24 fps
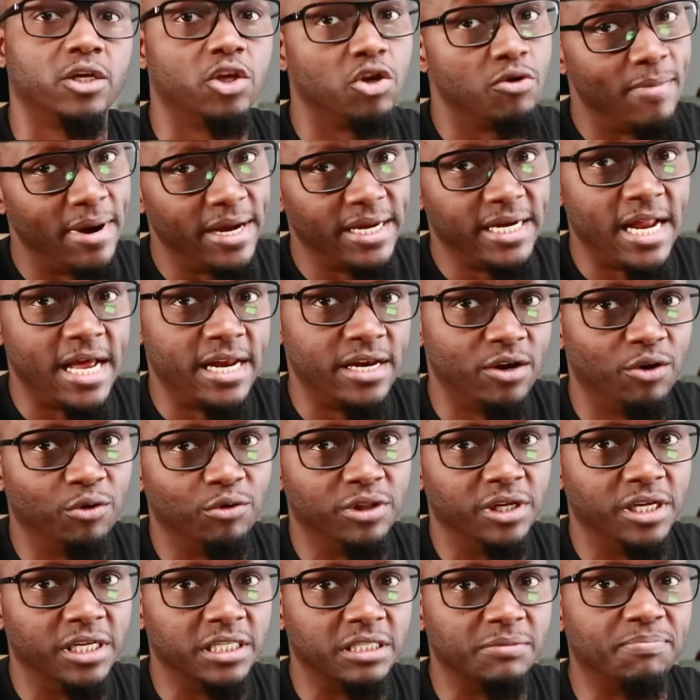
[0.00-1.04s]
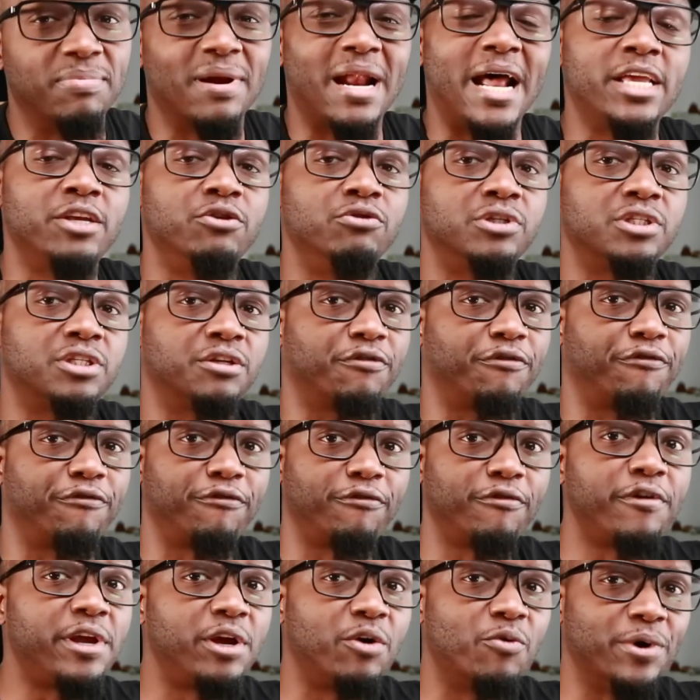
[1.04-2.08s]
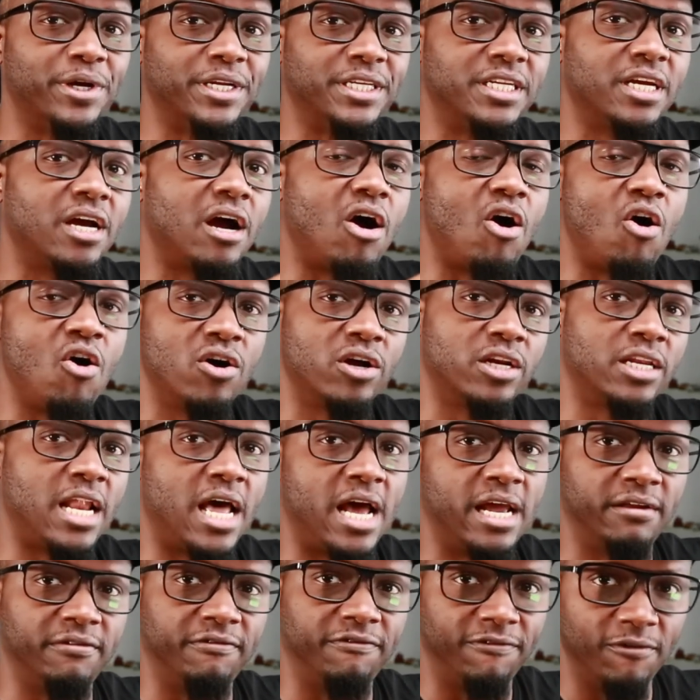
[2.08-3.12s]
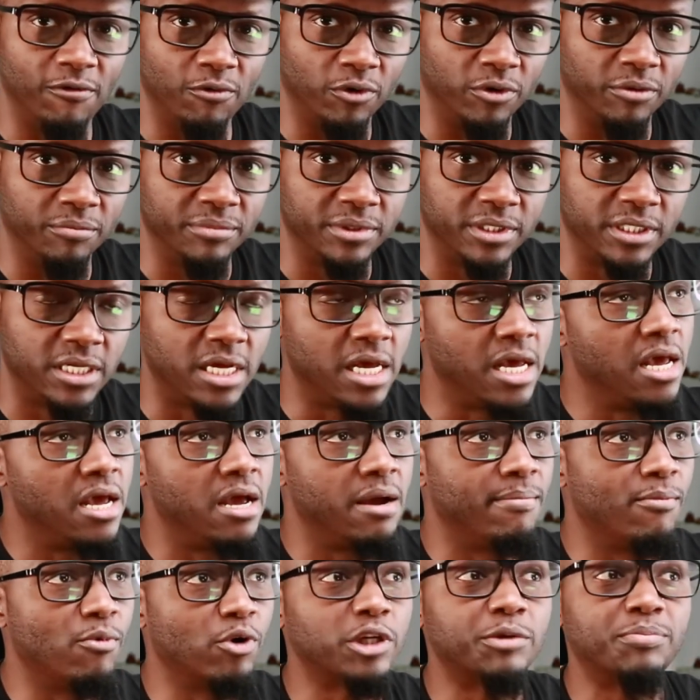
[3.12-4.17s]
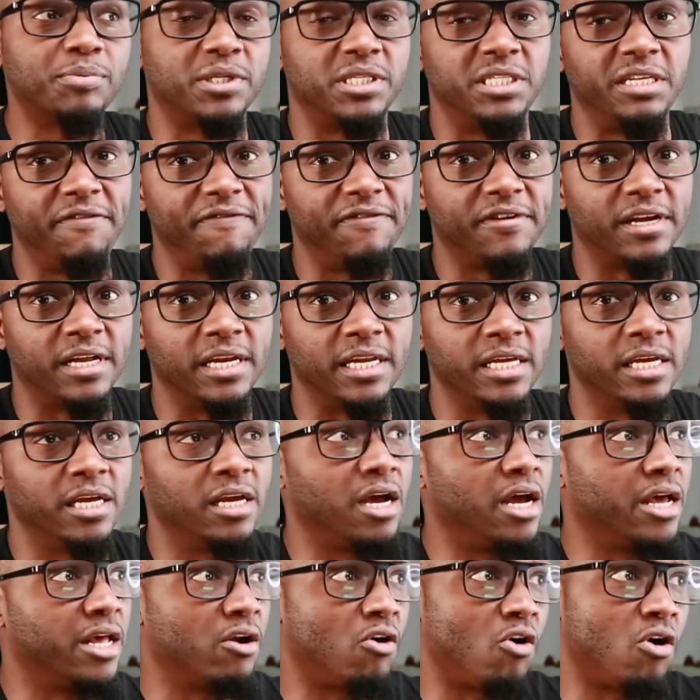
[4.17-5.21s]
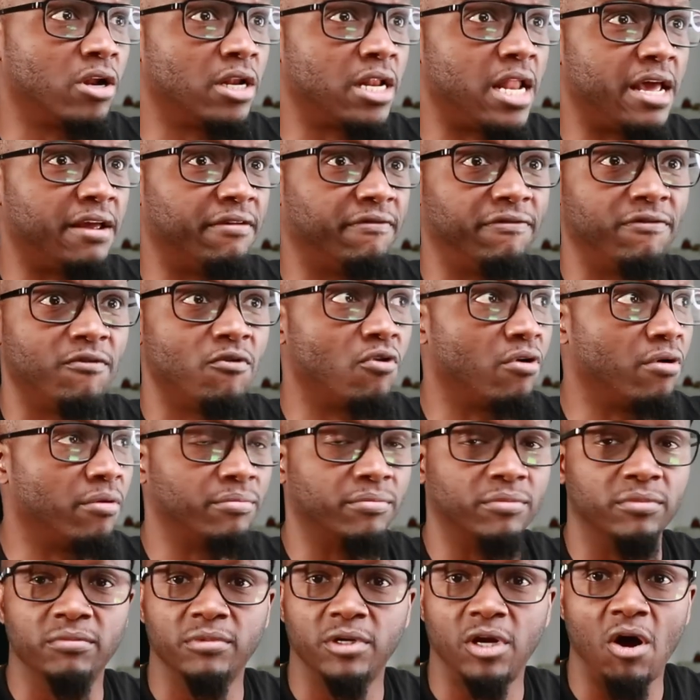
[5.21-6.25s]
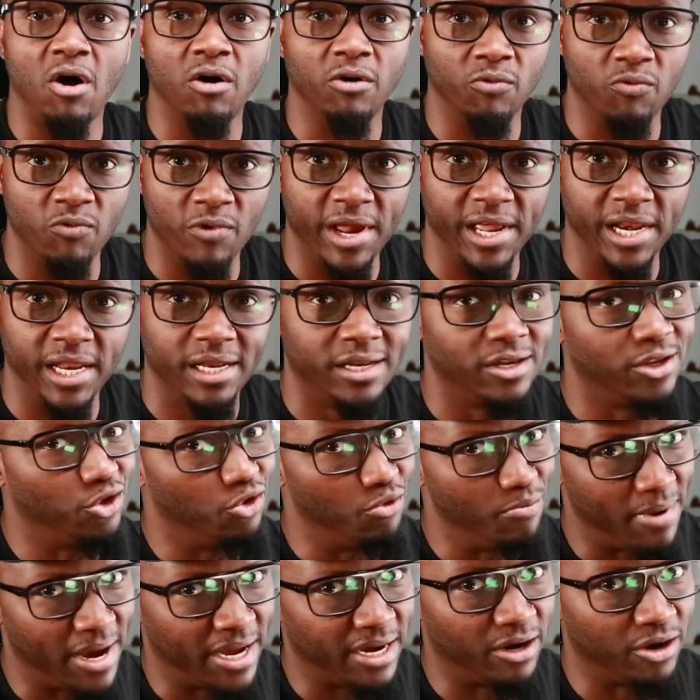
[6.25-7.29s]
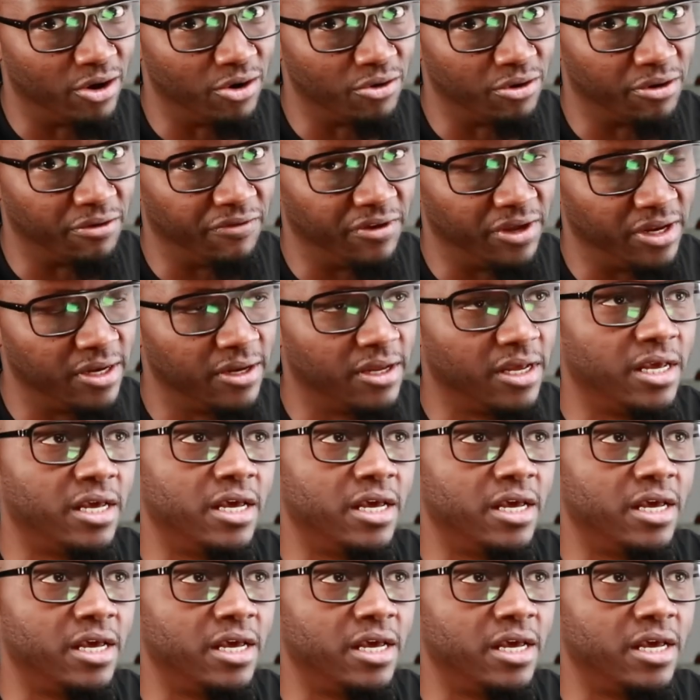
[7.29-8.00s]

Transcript: You might not know this, but I used to frequent online forums, more specifically an online forum called Reddit. You might have heard of it.